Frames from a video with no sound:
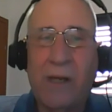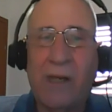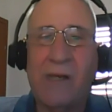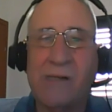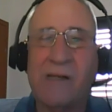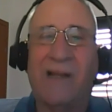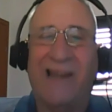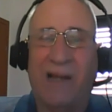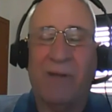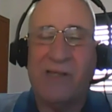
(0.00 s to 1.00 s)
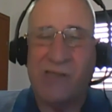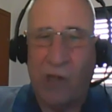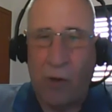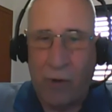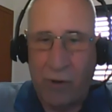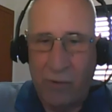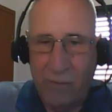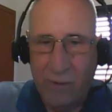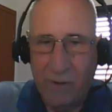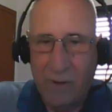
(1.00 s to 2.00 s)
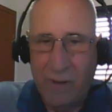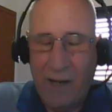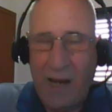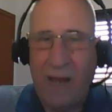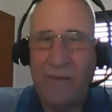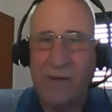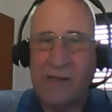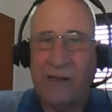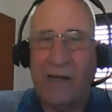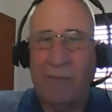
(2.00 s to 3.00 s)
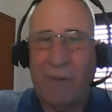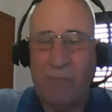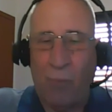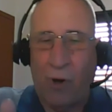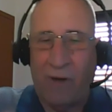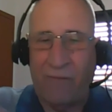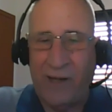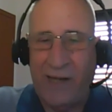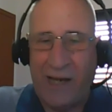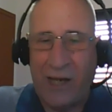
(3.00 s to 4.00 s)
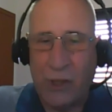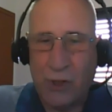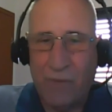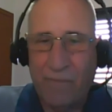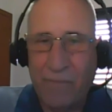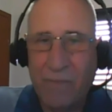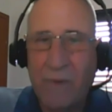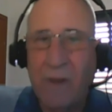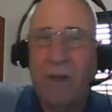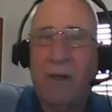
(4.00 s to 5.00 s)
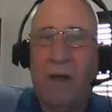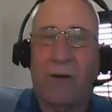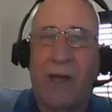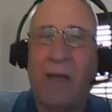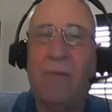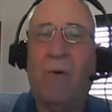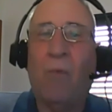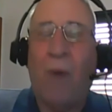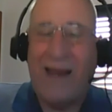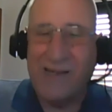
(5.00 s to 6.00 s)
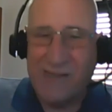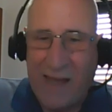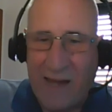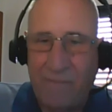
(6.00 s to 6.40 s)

is a little bit slower and there's a little bit more of a leakage. Okay, why is that?